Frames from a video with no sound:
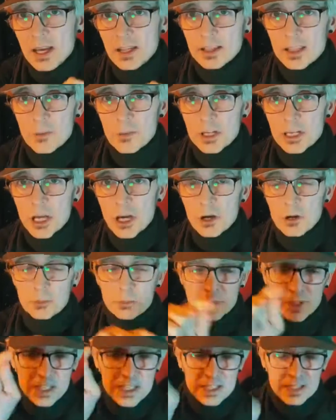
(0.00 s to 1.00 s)
Let me know.
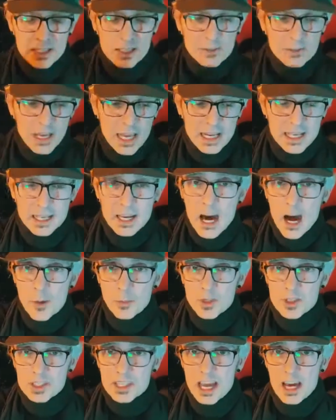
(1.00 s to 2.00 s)
Please leave any
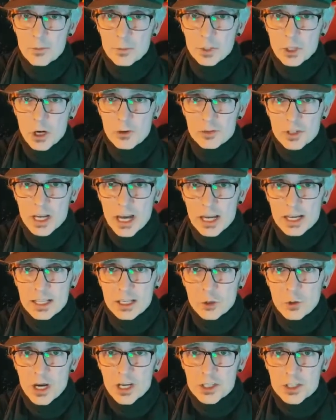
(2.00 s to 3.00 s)
comments down below if you got any
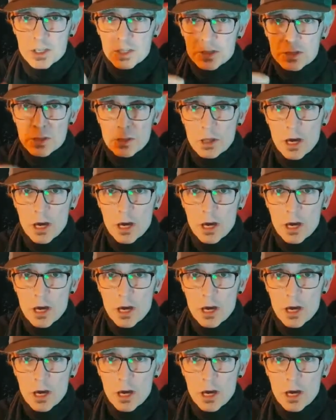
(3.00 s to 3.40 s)
questions.